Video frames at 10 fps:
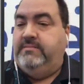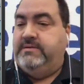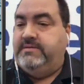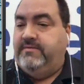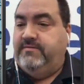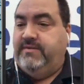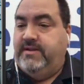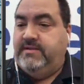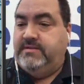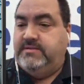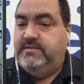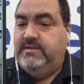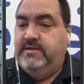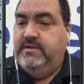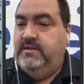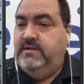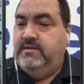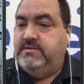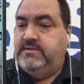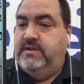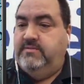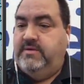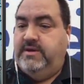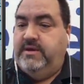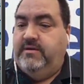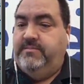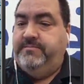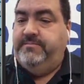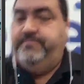let me see if I can find this. There's another one here.